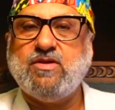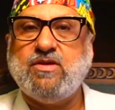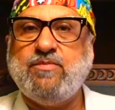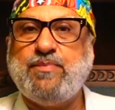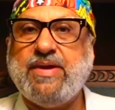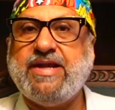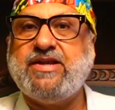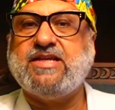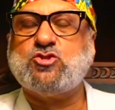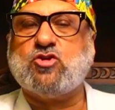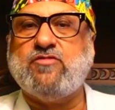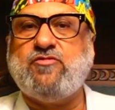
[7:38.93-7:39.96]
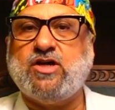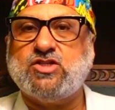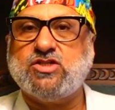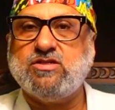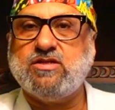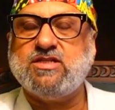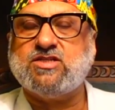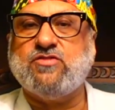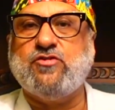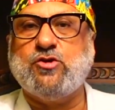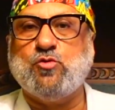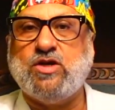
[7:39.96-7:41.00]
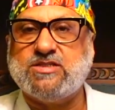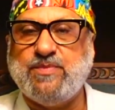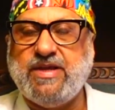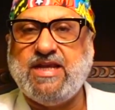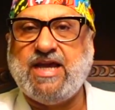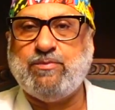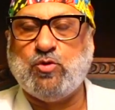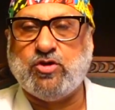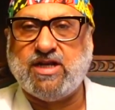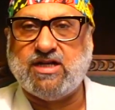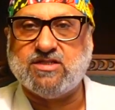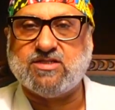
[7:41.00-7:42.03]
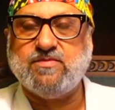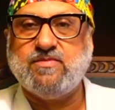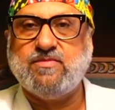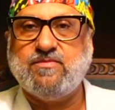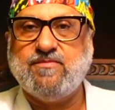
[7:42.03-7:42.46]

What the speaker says: Impaired testicular function is referred to as male hypogonadism,